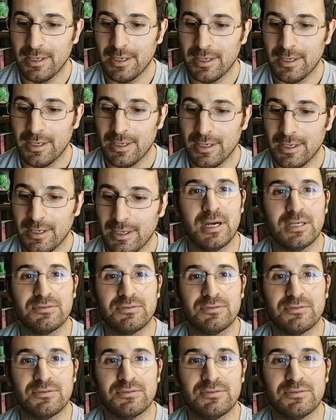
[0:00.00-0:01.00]
thank you guys
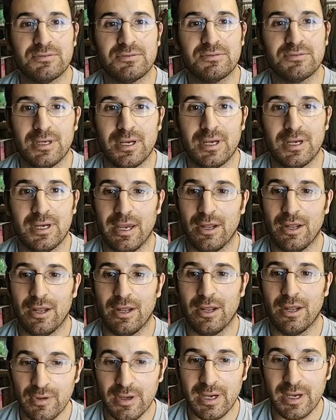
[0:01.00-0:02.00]
for watching, and
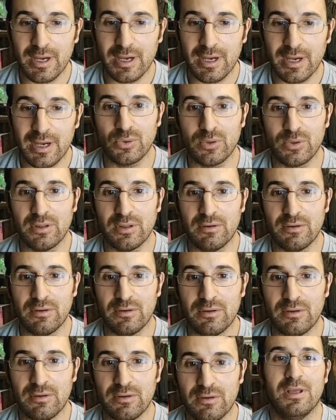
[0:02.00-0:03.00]
hopefully you guys enjoyed the video.